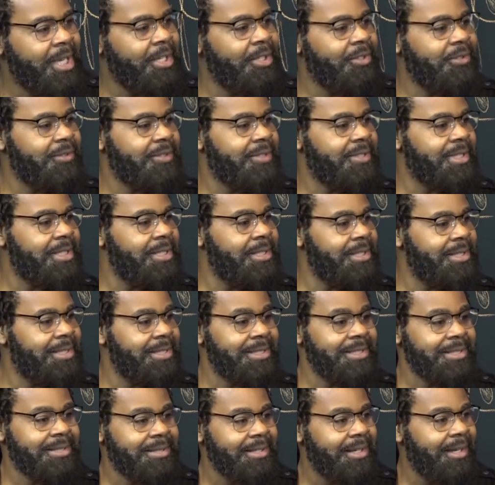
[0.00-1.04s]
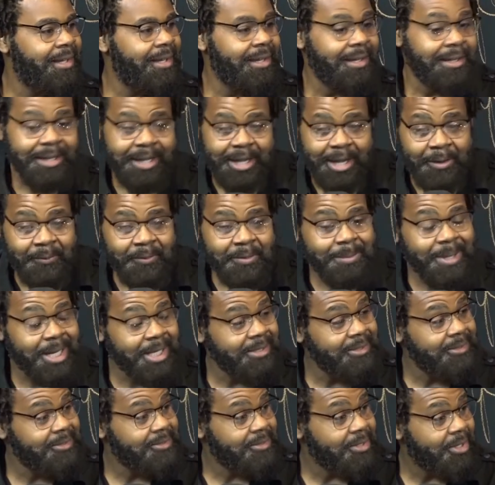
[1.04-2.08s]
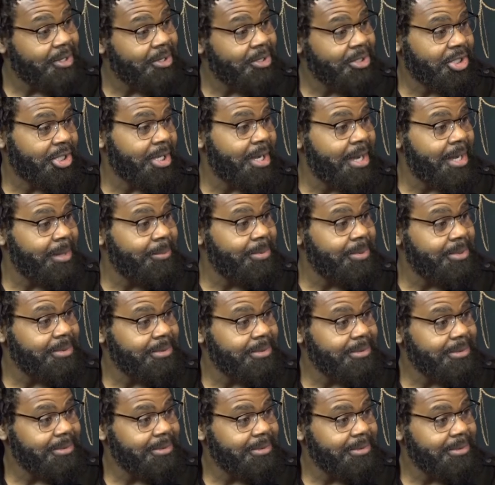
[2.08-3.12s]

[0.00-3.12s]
agency is everybody star shopping.